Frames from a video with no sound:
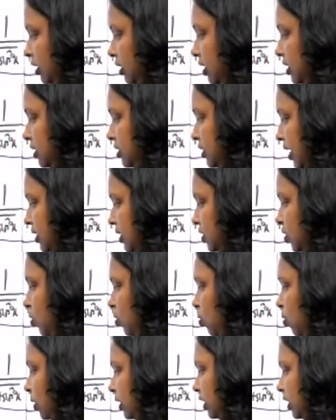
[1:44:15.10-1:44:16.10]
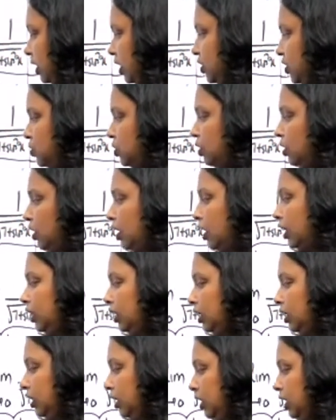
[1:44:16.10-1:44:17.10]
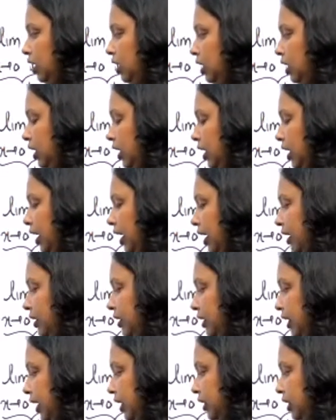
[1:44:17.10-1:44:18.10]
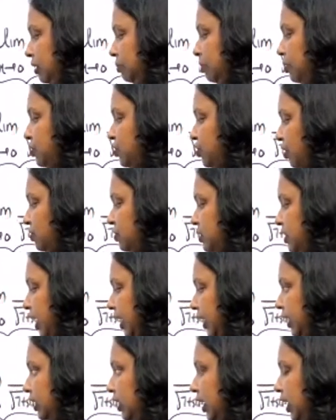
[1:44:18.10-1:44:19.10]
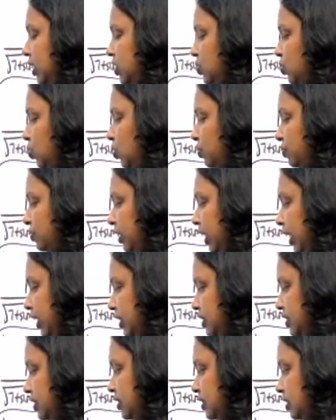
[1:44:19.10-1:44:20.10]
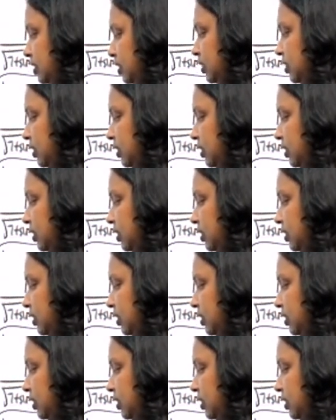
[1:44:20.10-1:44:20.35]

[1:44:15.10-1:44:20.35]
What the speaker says: this as the whole thing squared and take the limits of sine x over x.